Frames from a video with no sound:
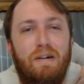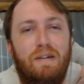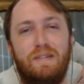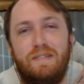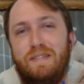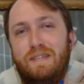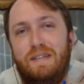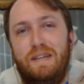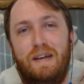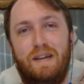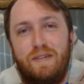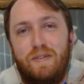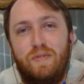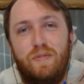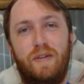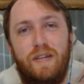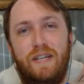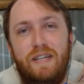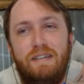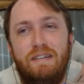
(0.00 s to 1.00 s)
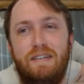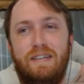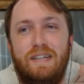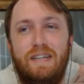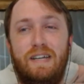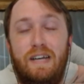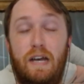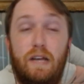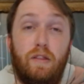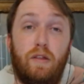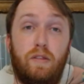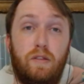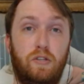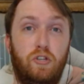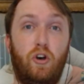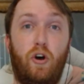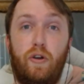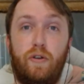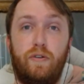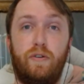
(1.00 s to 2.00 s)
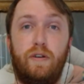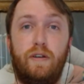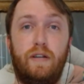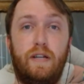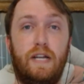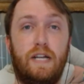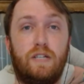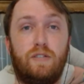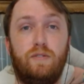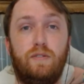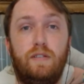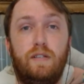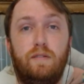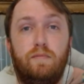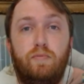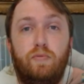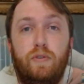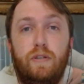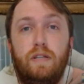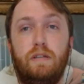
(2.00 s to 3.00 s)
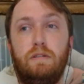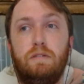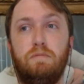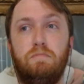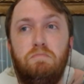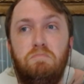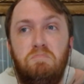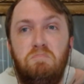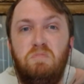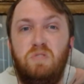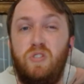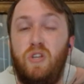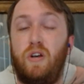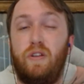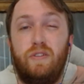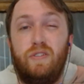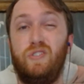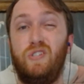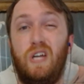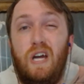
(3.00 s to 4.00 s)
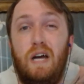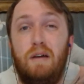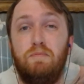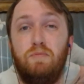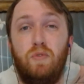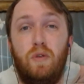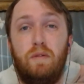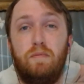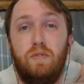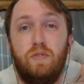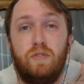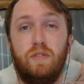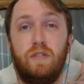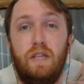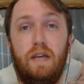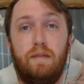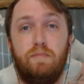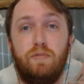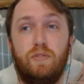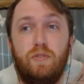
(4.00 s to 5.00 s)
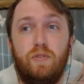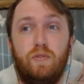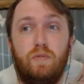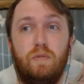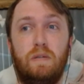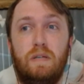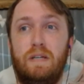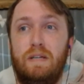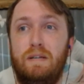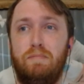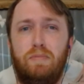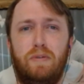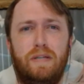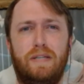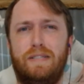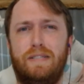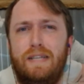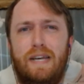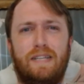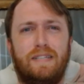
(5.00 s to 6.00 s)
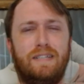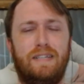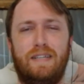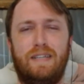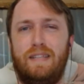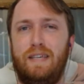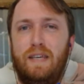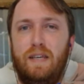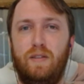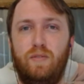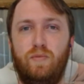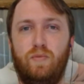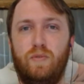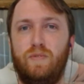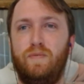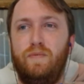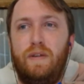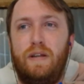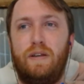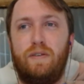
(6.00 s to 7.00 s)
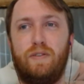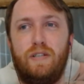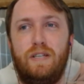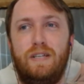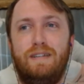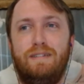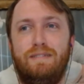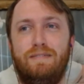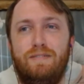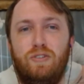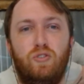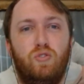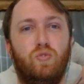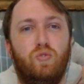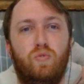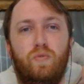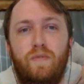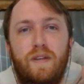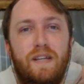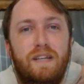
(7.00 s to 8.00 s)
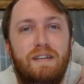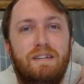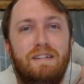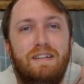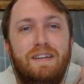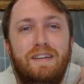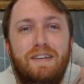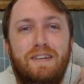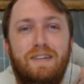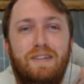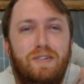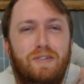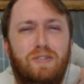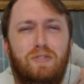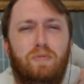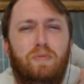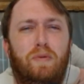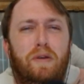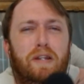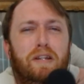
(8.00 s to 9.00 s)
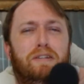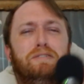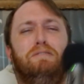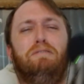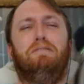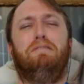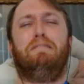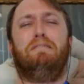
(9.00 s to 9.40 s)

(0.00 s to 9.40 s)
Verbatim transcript: honestly not great. I thought the daughter actually did a pretty solid job throughout most of the episode, but his acting at the end was very goofy. It's just the way he's.